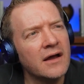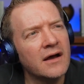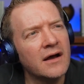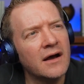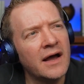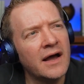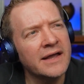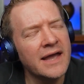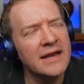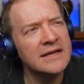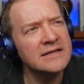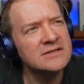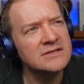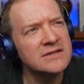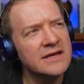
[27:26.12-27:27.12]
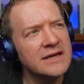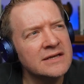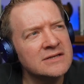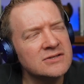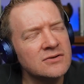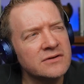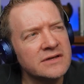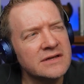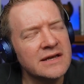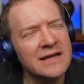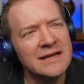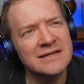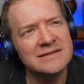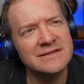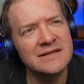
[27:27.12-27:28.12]
again, it's not in
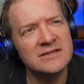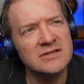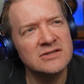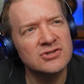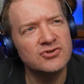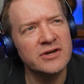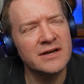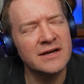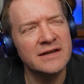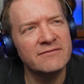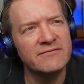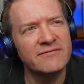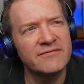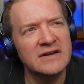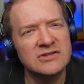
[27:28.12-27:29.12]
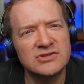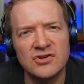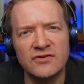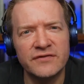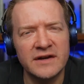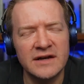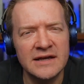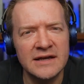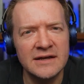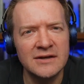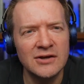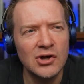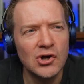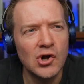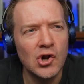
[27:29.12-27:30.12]
a sense a strictly philosophically
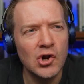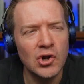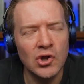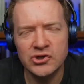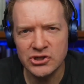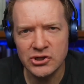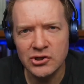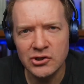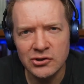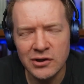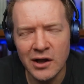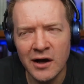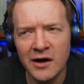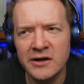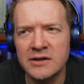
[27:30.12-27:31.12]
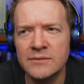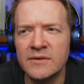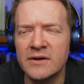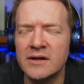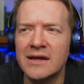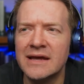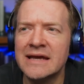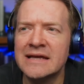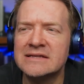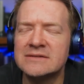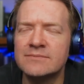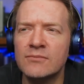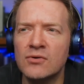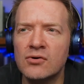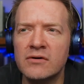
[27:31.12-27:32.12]
logical argument. It's
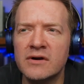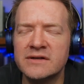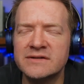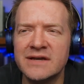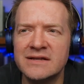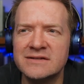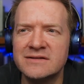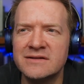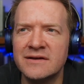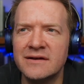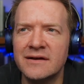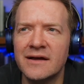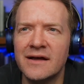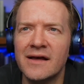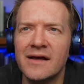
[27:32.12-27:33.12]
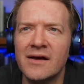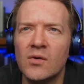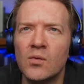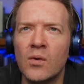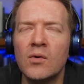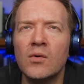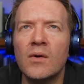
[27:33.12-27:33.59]
more a sense that, well,